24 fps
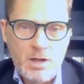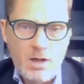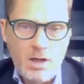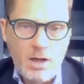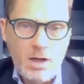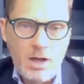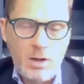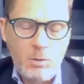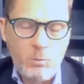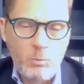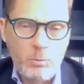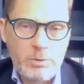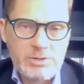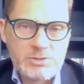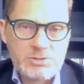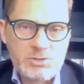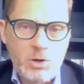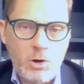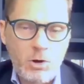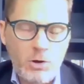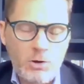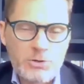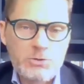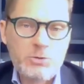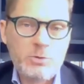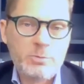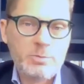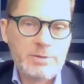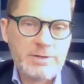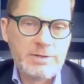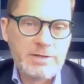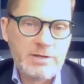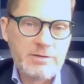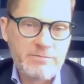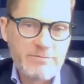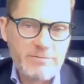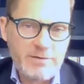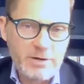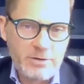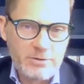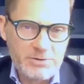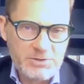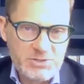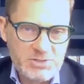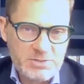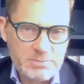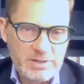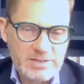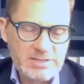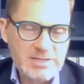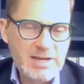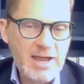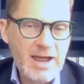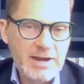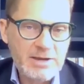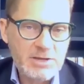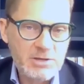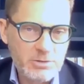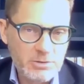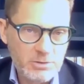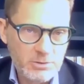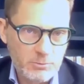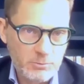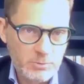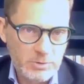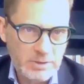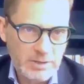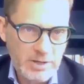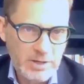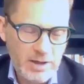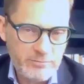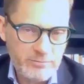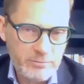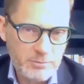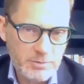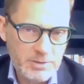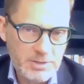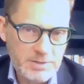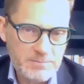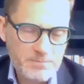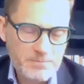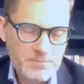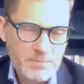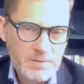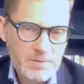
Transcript: what is arguably a fairly spectacular recovery.